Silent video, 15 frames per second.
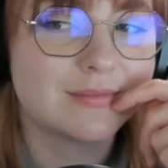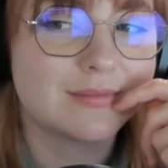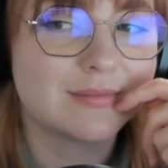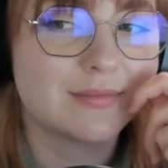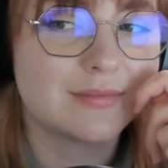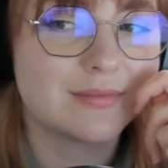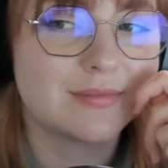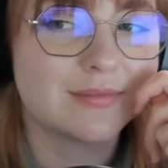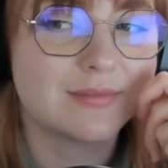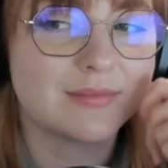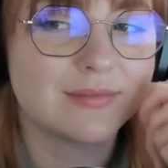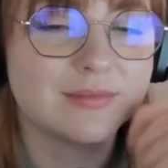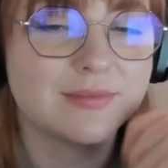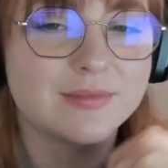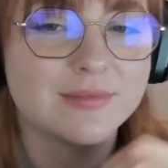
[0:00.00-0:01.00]

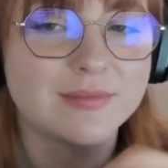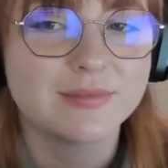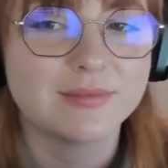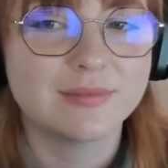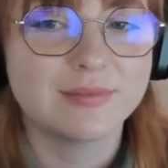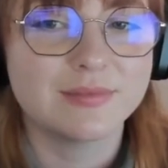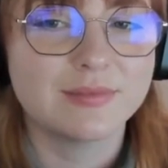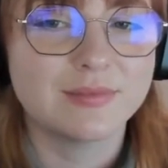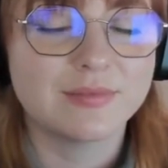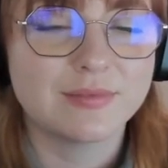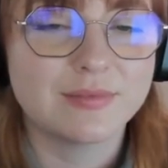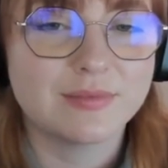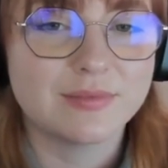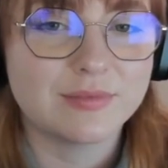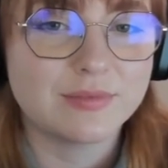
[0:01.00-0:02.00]

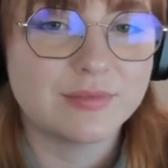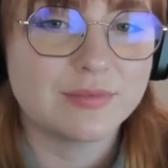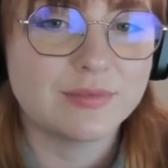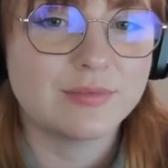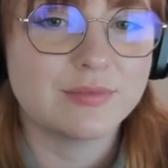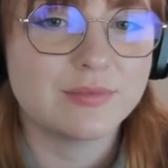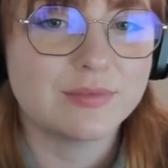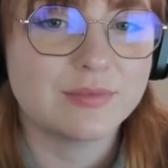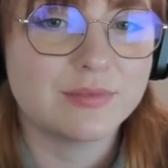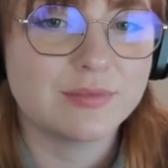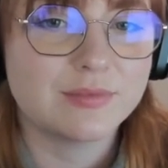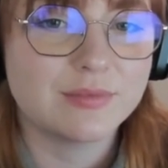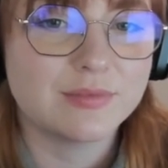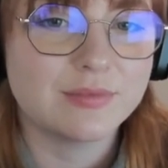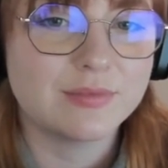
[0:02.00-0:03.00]

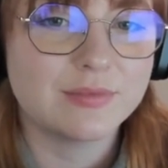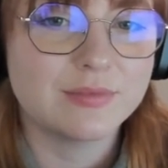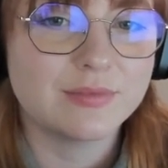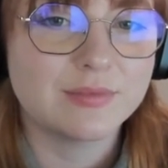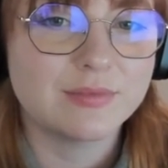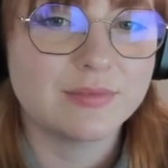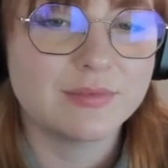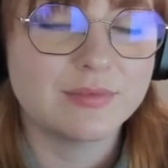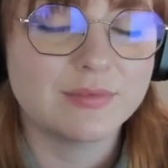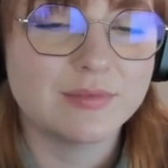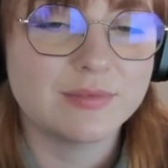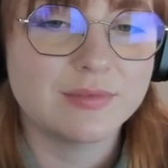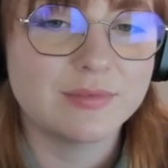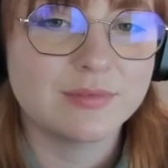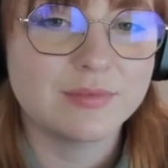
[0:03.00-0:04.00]

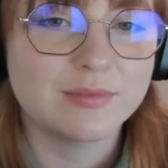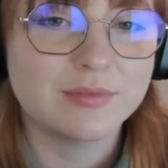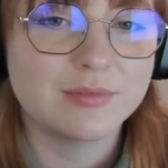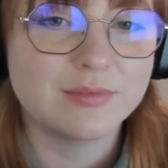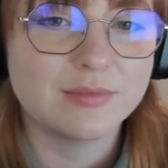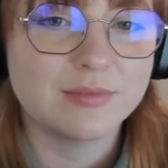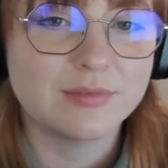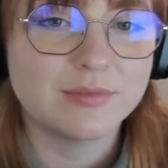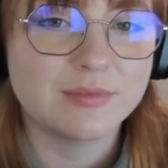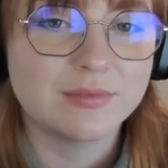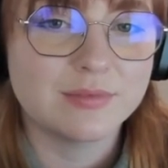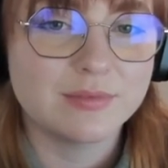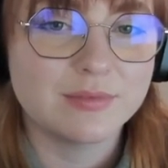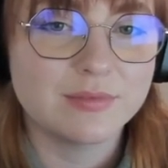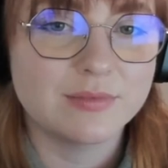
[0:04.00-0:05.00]

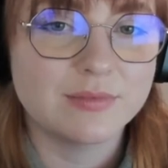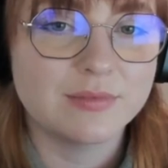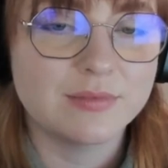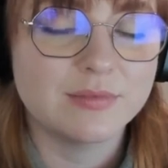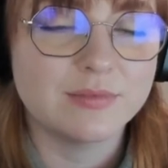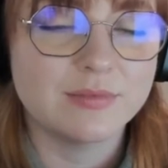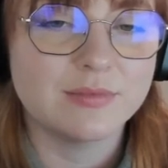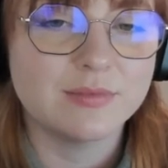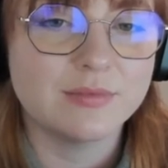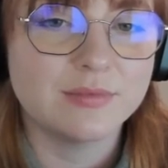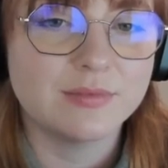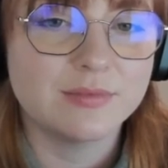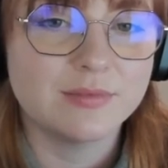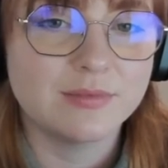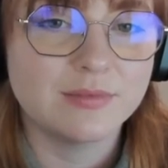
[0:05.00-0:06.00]

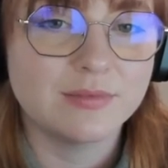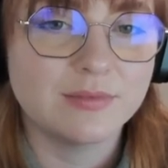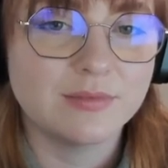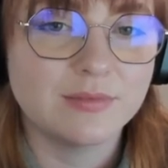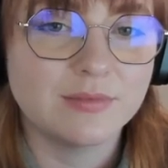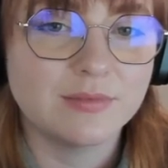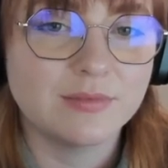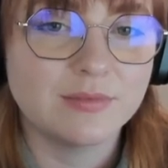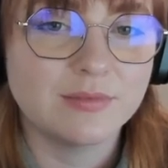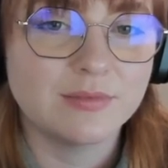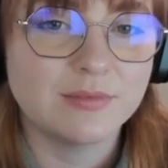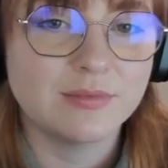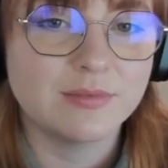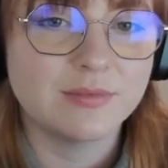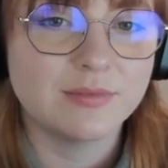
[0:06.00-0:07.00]

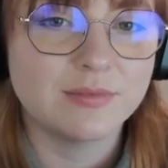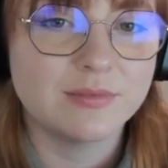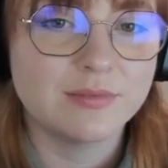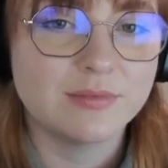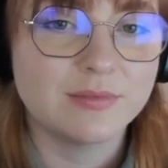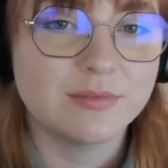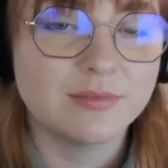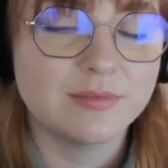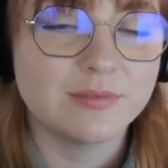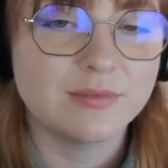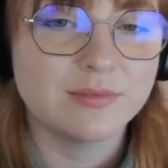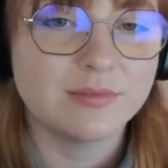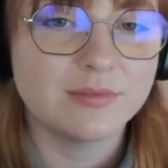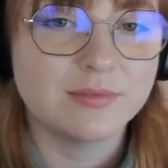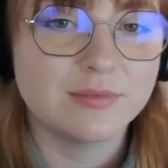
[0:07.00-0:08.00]
This person isn't speaking.